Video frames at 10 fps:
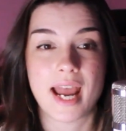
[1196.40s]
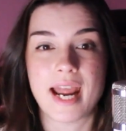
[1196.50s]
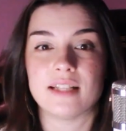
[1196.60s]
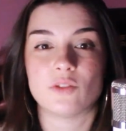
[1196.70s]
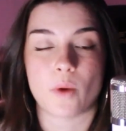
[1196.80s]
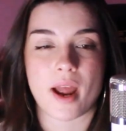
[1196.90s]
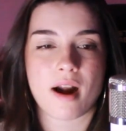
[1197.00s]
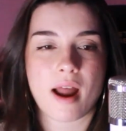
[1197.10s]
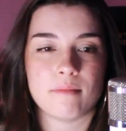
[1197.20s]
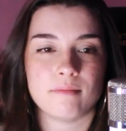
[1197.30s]
It's where
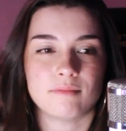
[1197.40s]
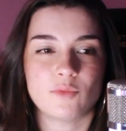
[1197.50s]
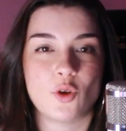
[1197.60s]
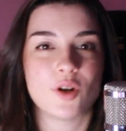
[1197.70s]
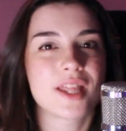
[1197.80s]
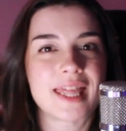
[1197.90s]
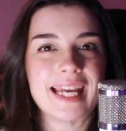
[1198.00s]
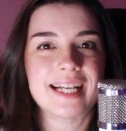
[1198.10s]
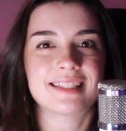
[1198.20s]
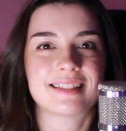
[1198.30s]
I'm good at
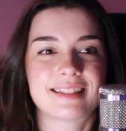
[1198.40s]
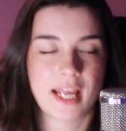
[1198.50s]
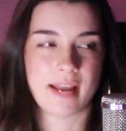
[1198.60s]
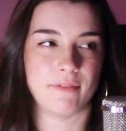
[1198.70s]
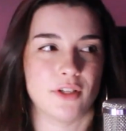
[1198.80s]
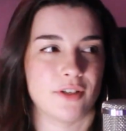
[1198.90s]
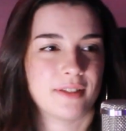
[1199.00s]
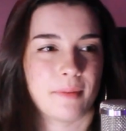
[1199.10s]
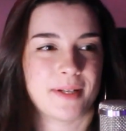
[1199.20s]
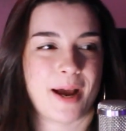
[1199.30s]
things, even though
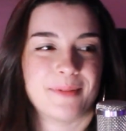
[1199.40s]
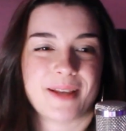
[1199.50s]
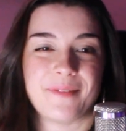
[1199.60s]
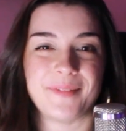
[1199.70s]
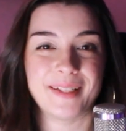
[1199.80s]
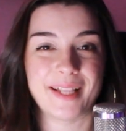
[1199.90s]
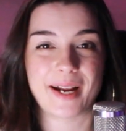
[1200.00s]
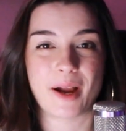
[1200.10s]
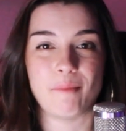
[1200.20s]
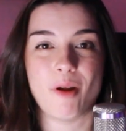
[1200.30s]
sometimes I feel
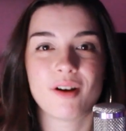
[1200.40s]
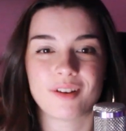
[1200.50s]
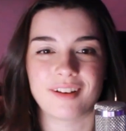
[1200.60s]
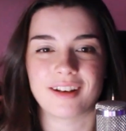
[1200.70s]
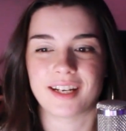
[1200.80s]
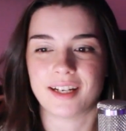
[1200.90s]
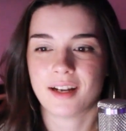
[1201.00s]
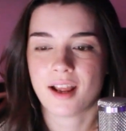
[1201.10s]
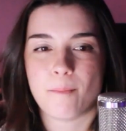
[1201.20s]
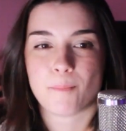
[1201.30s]
like I'm not good at it.
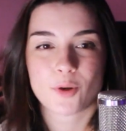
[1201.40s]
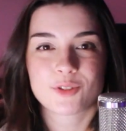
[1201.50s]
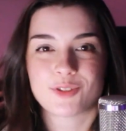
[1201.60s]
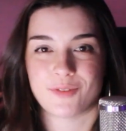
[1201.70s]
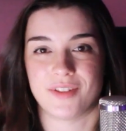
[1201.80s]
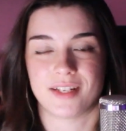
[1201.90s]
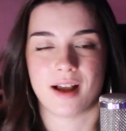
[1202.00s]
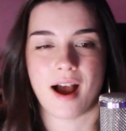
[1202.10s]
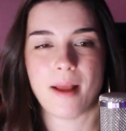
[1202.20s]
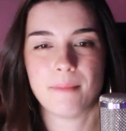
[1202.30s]
Most of the
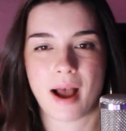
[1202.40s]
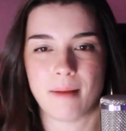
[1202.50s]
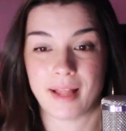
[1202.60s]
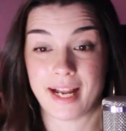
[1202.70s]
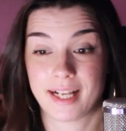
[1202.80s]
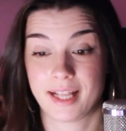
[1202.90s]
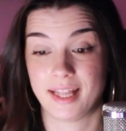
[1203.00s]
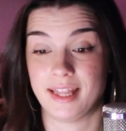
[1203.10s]
time, I'm like,